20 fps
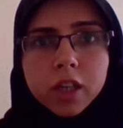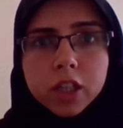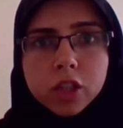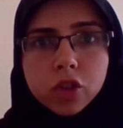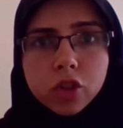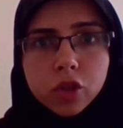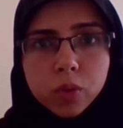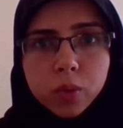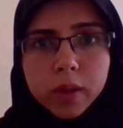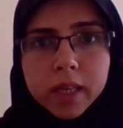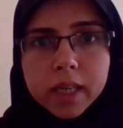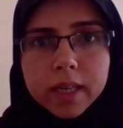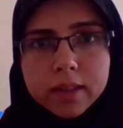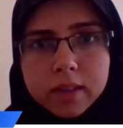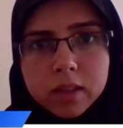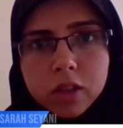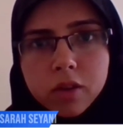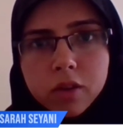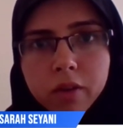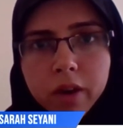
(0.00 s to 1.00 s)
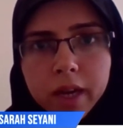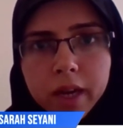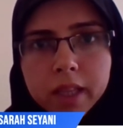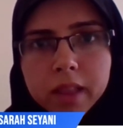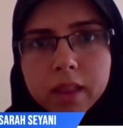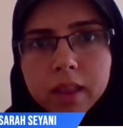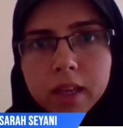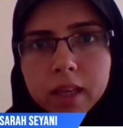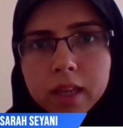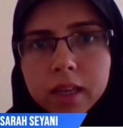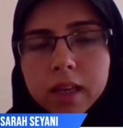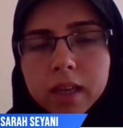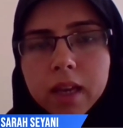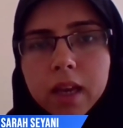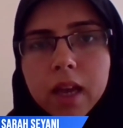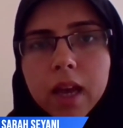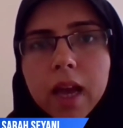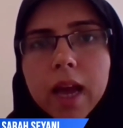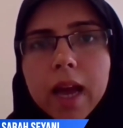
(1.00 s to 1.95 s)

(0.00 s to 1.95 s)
is doing is the right thing.